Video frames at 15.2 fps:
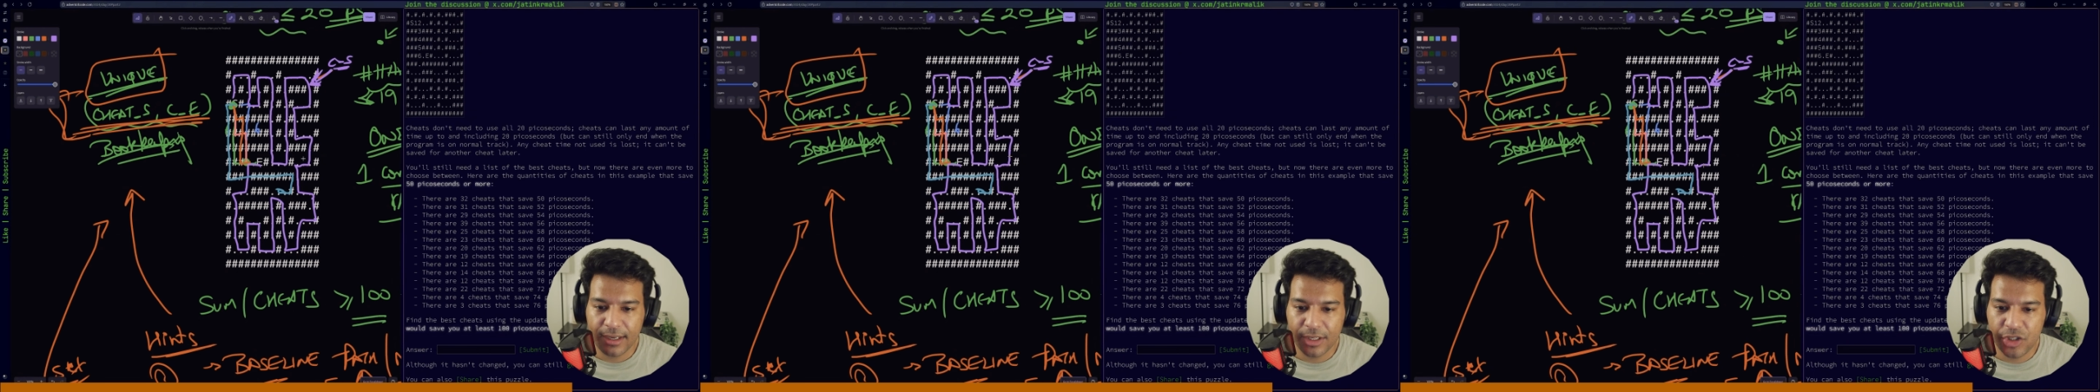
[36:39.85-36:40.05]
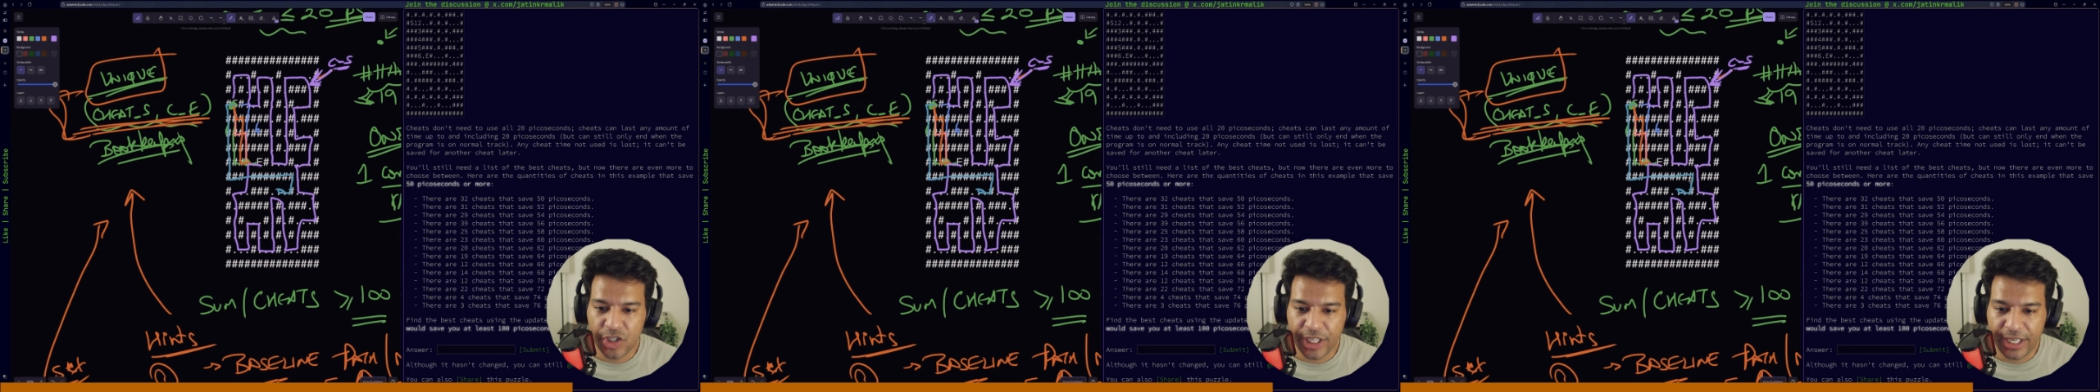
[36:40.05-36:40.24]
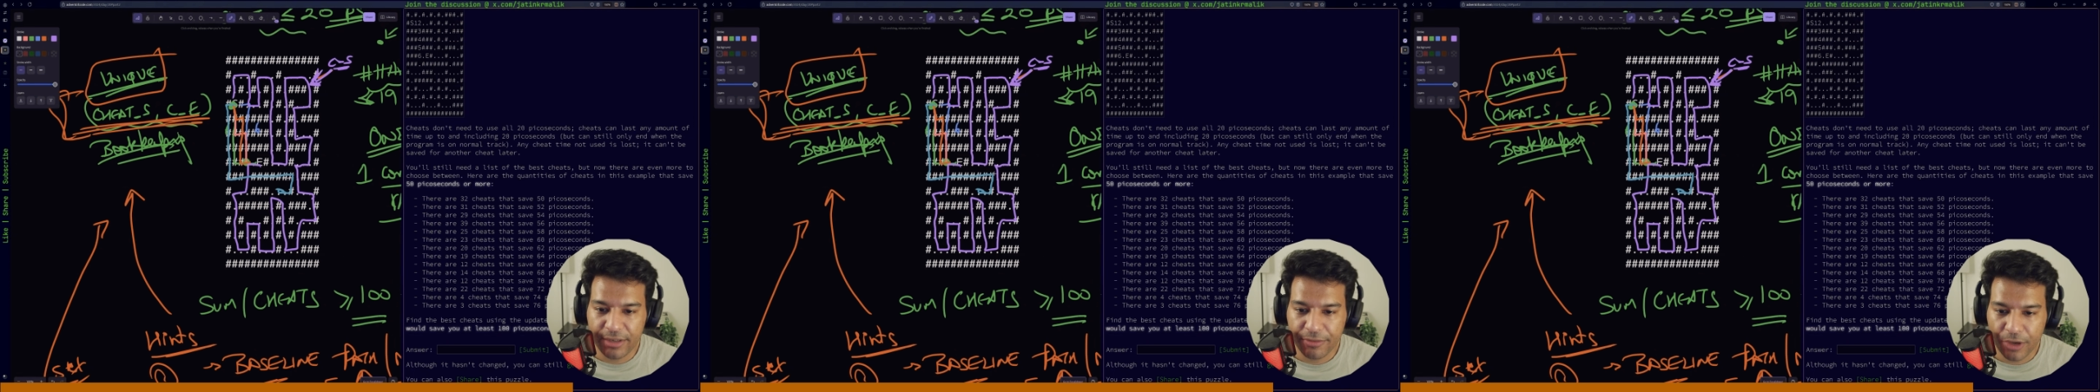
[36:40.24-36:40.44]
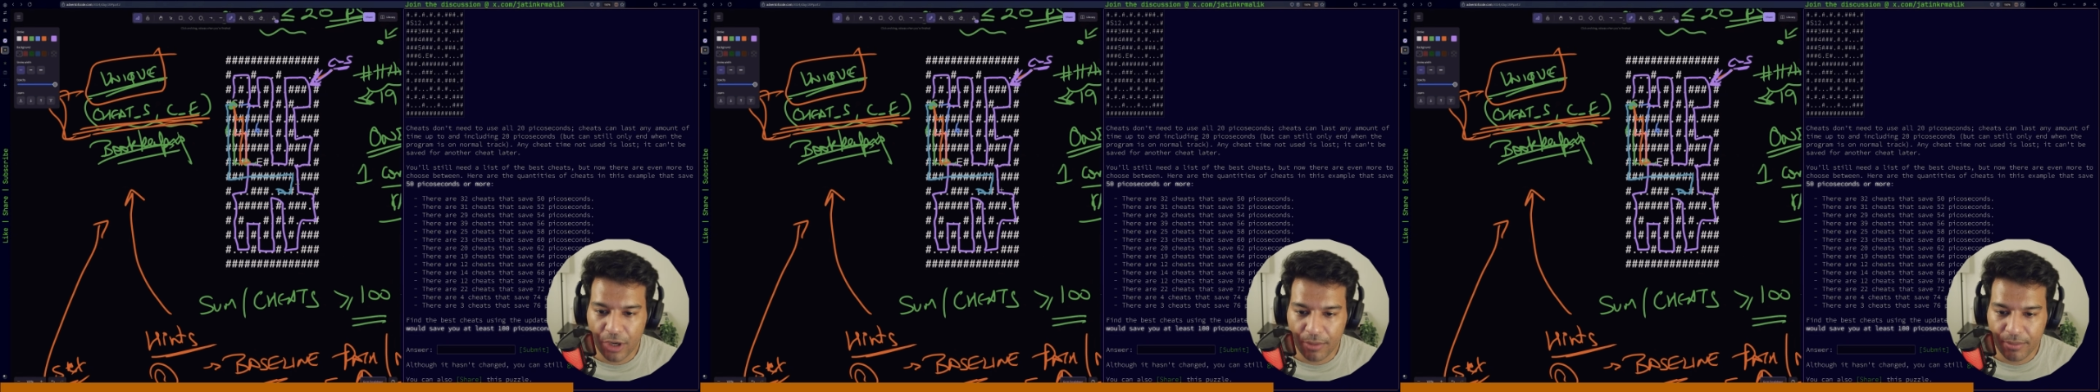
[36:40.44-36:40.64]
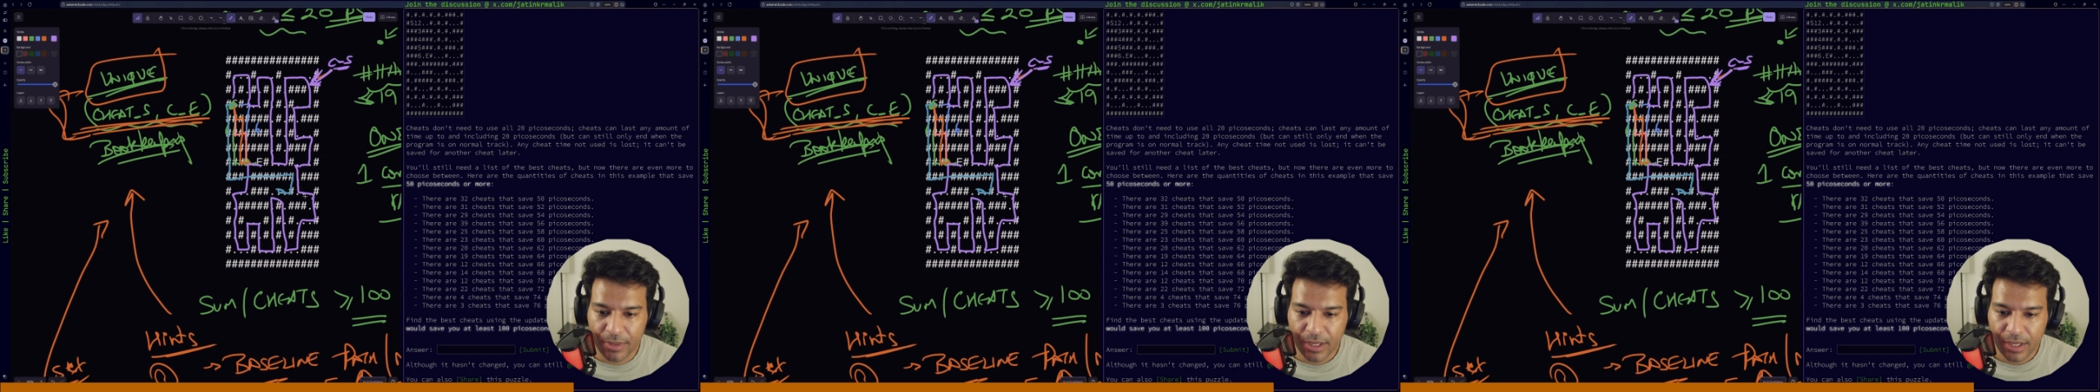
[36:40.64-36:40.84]
a cheat
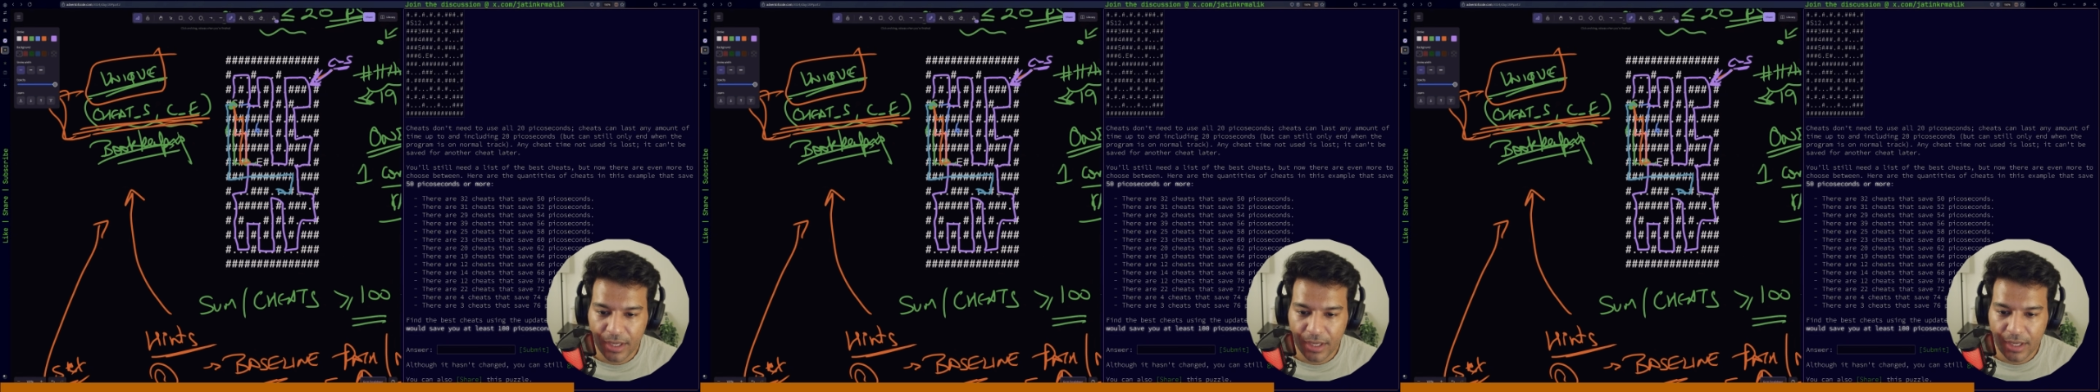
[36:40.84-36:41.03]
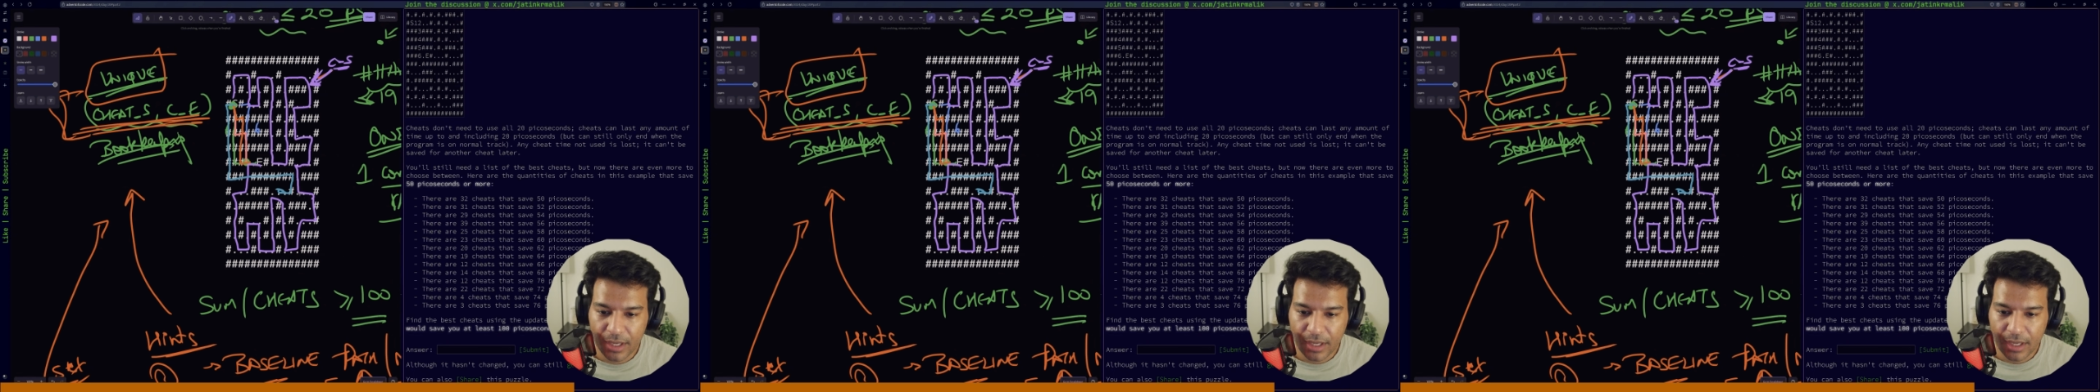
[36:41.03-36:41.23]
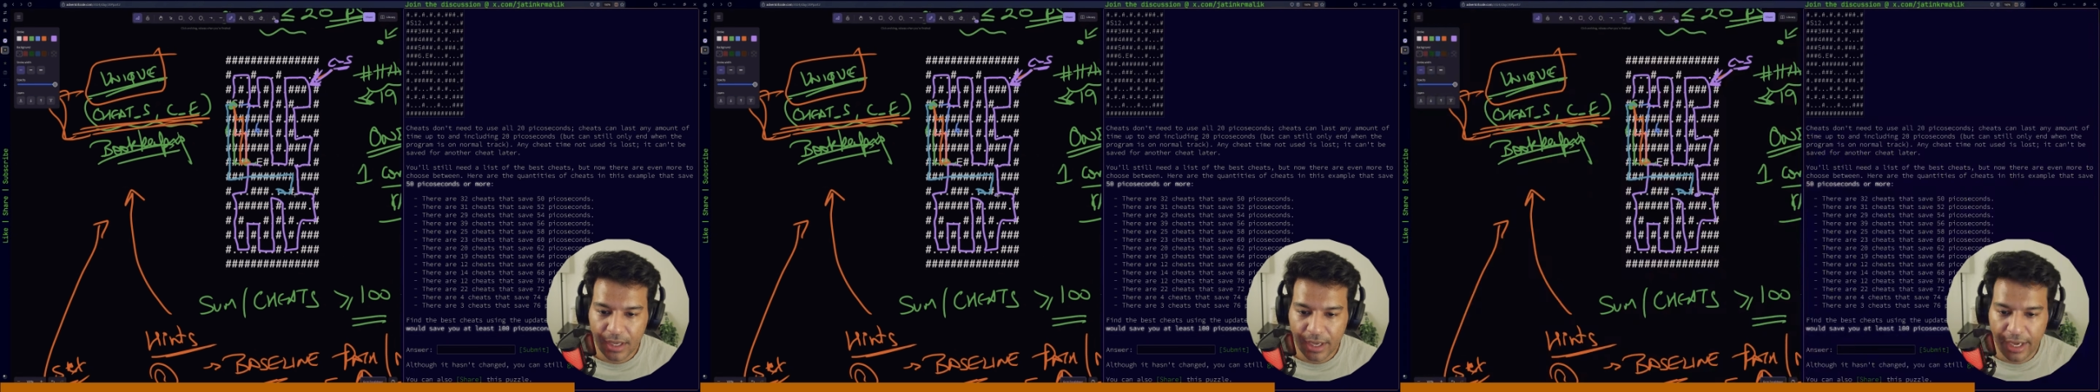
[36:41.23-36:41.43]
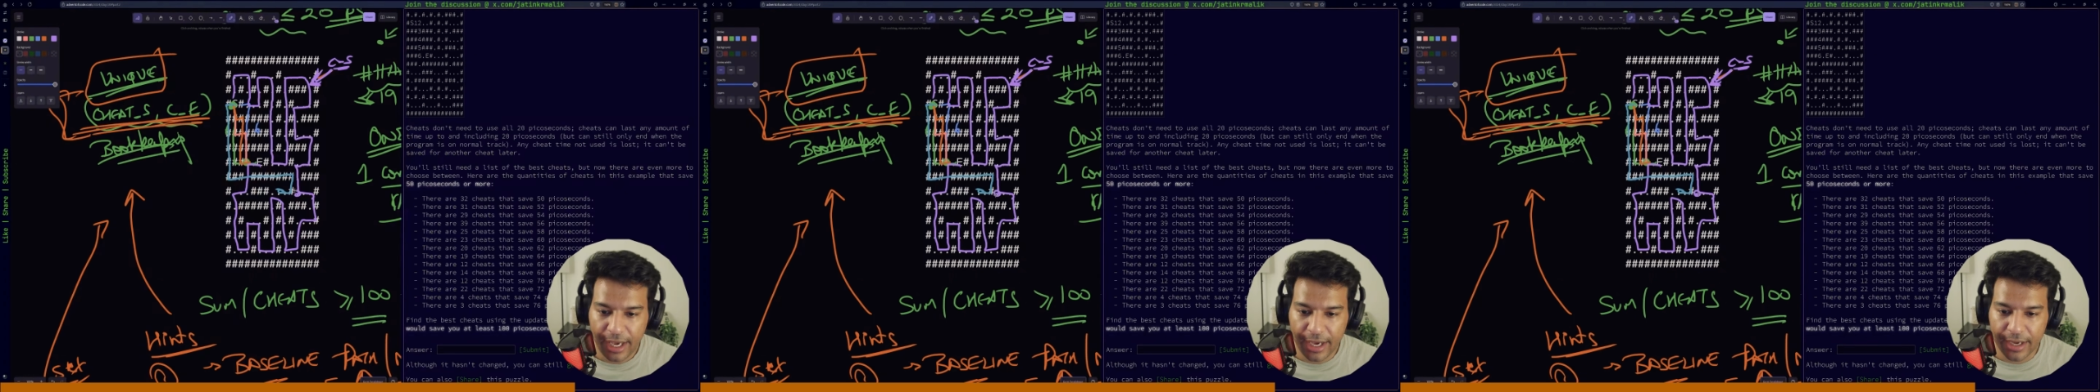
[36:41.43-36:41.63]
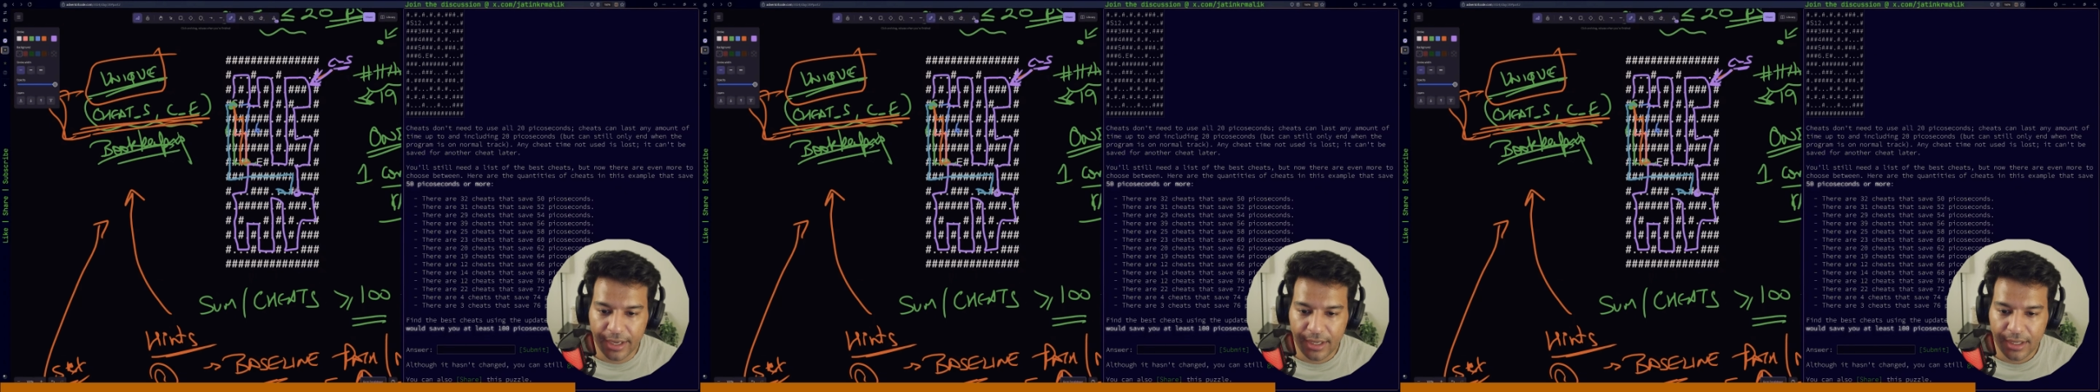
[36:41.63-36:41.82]
from
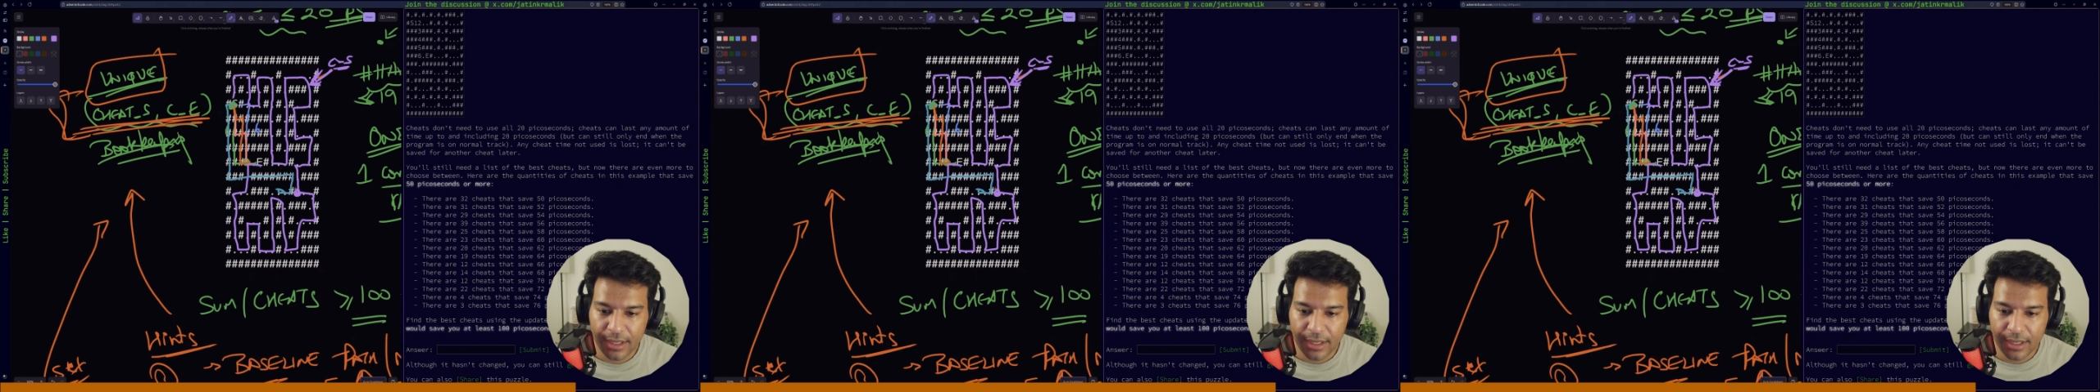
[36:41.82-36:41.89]
here,